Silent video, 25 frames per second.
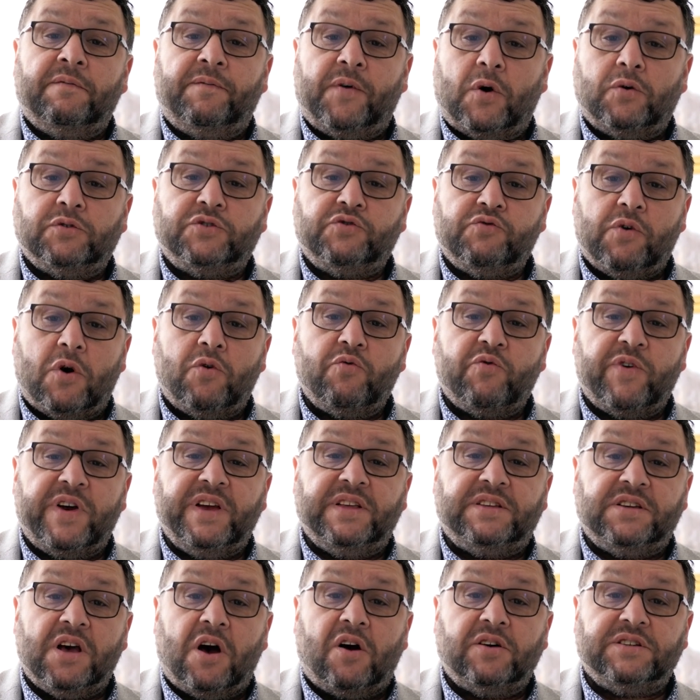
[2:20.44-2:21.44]
Voltarol
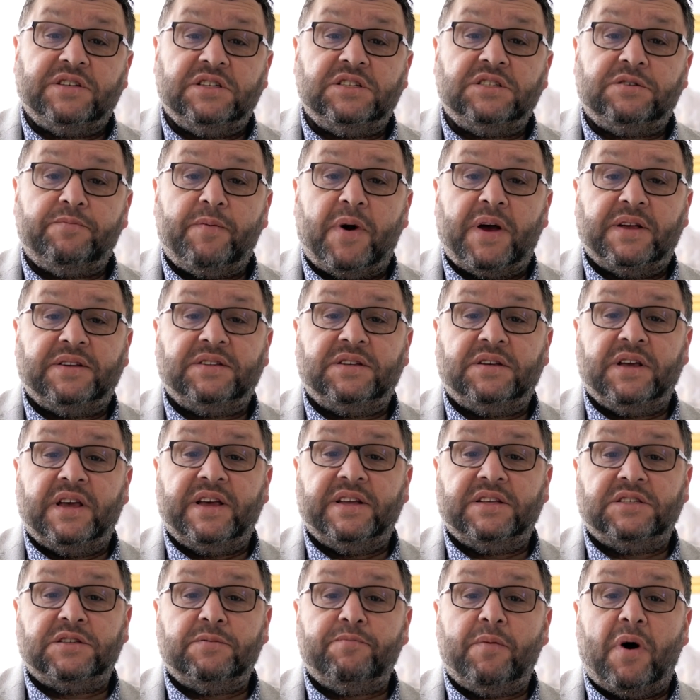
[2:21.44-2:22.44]
retard into
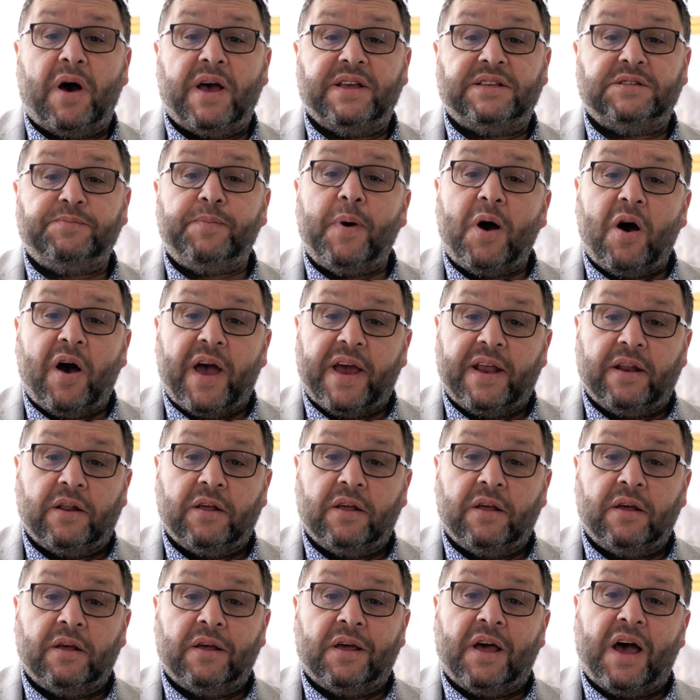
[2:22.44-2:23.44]
my spine,
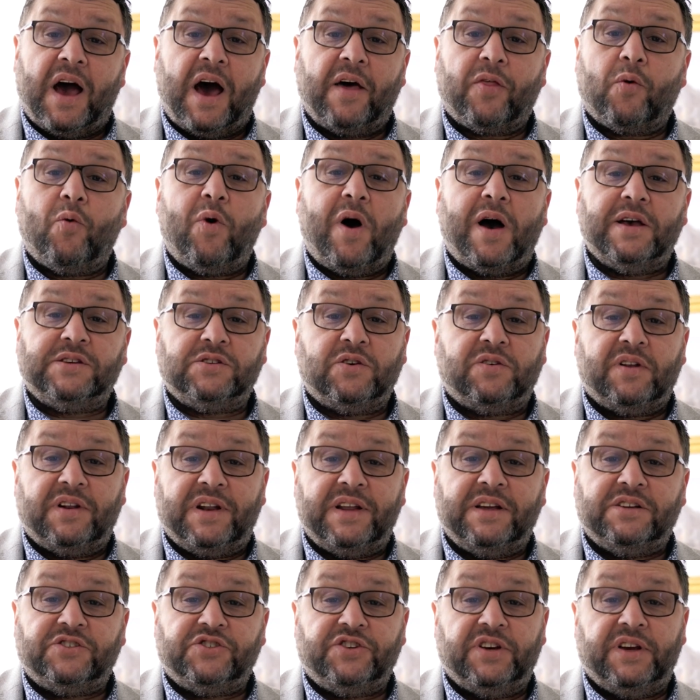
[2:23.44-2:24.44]
otherwise I'd have
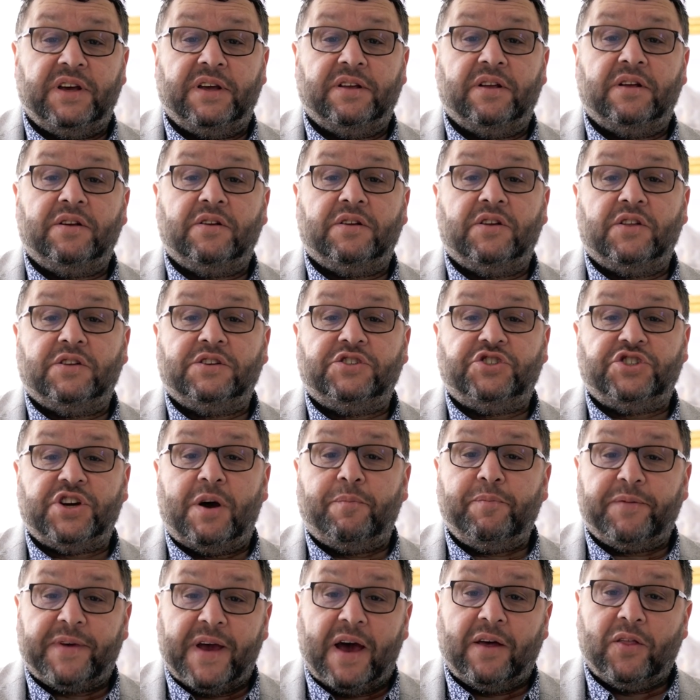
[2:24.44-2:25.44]
literally
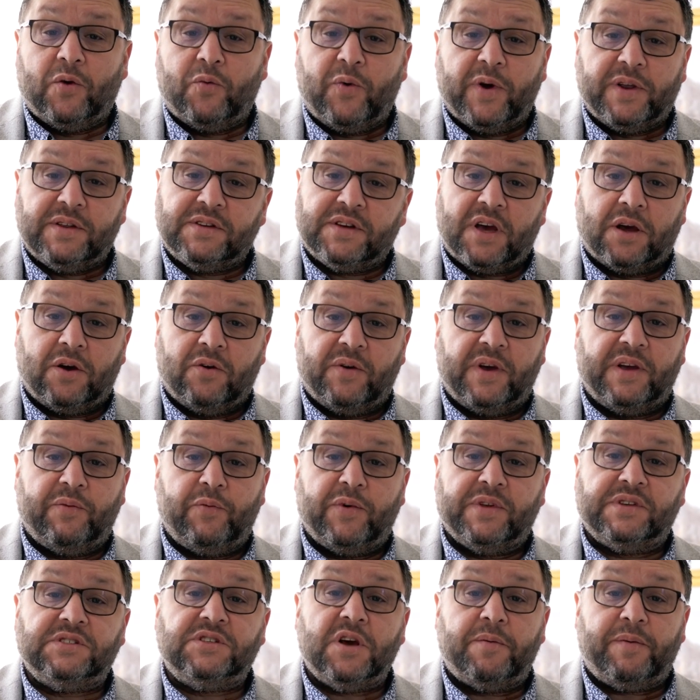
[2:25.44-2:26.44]
jumped out the window
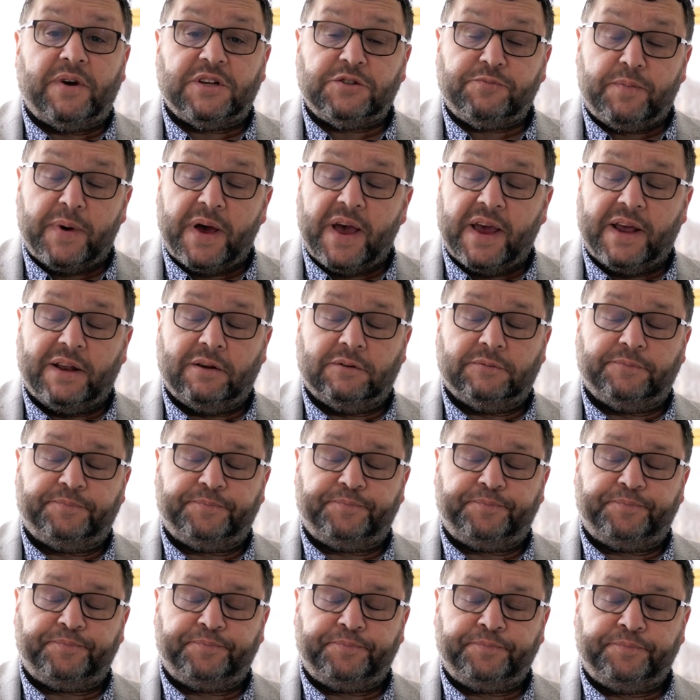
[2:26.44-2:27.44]
with so much pain.
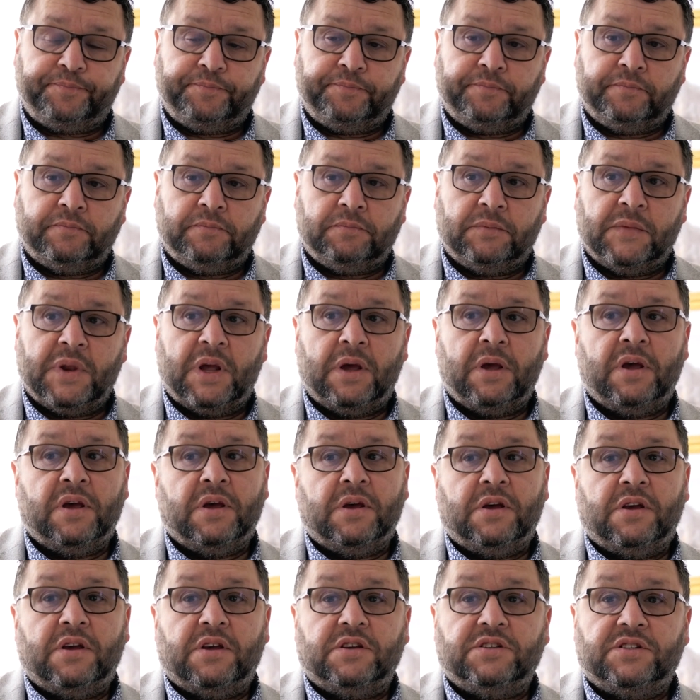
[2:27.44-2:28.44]

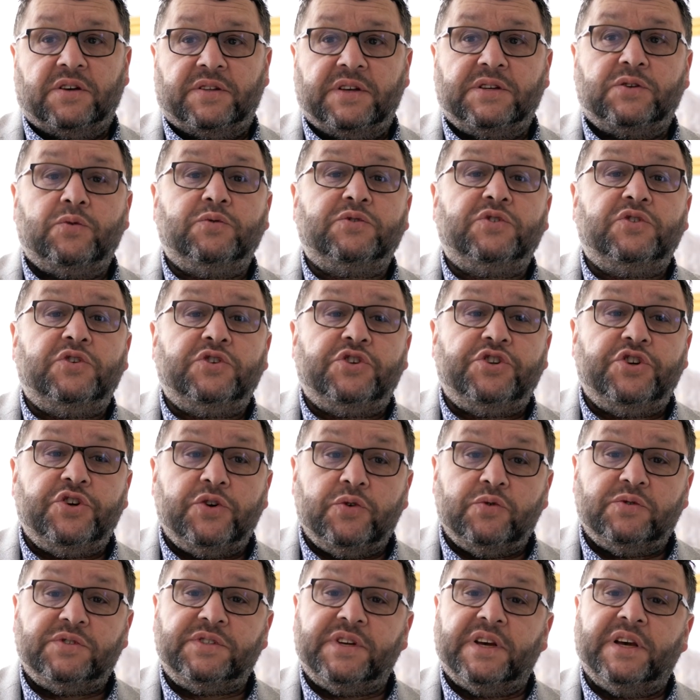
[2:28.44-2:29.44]
So this was on a
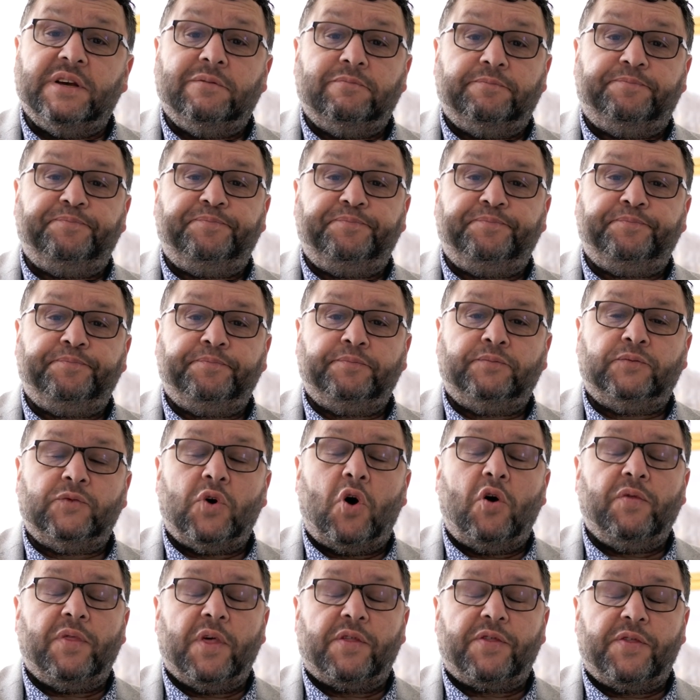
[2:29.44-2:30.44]
Tuesday.
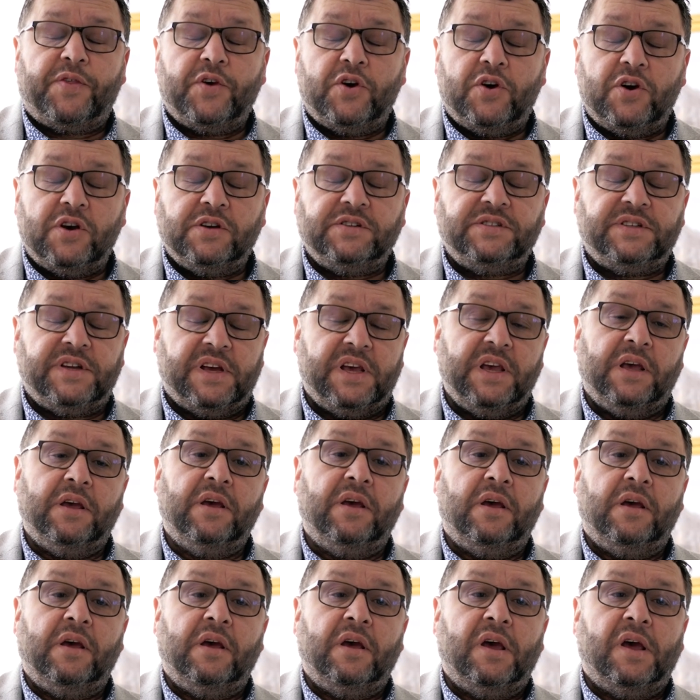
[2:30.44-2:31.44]
On the Thursday,
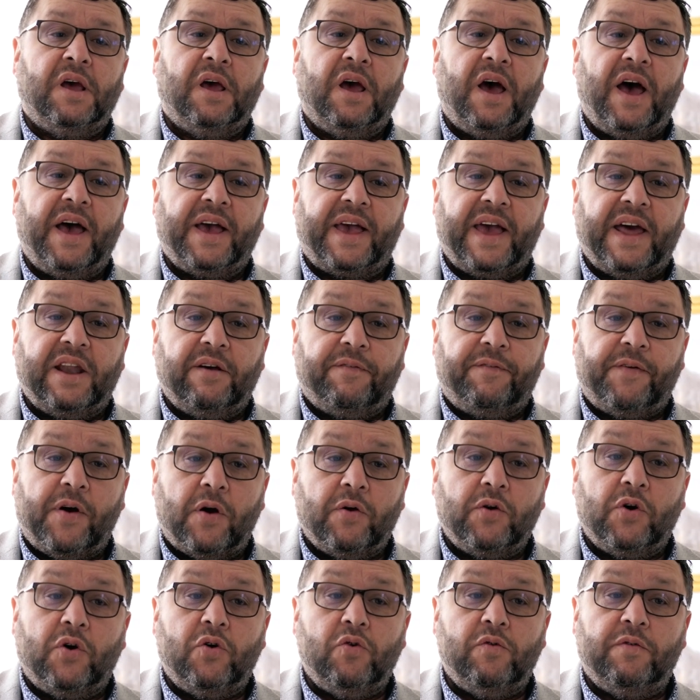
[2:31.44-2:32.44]
I get a
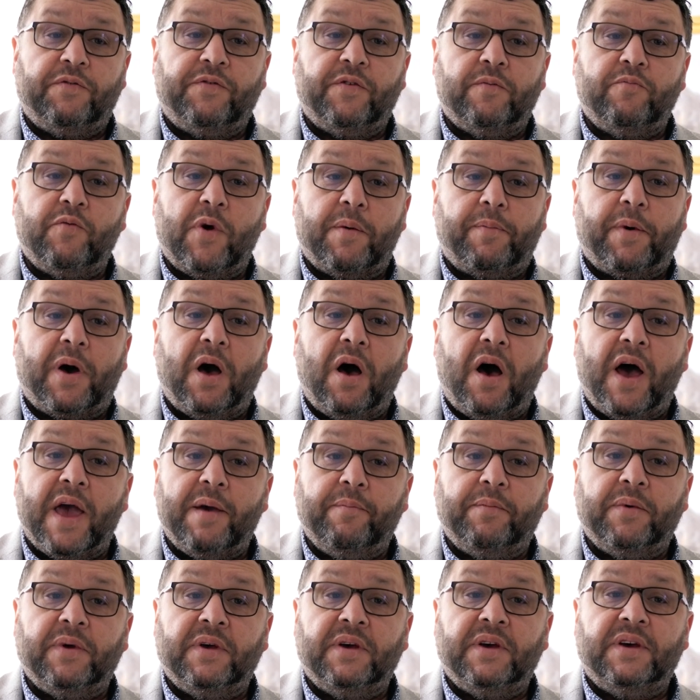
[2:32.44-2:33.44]
phone call from Reb
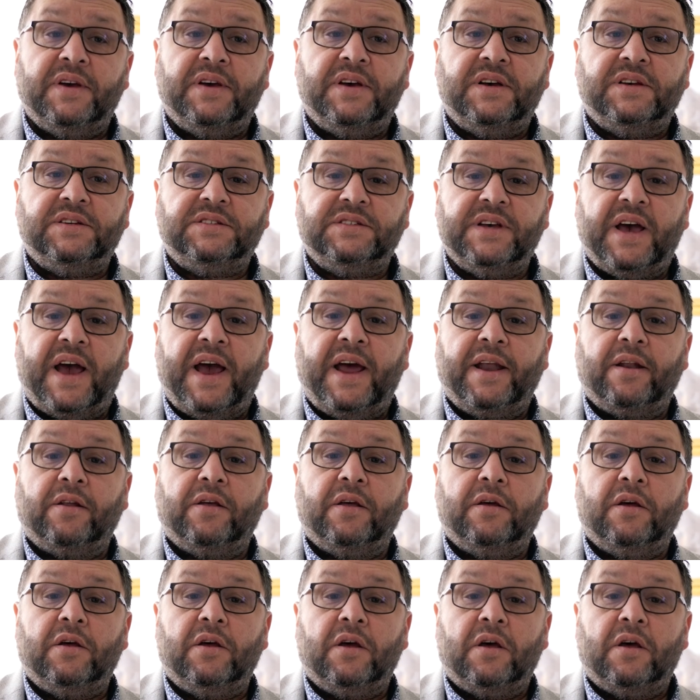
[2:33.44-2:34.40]
Chaim saying,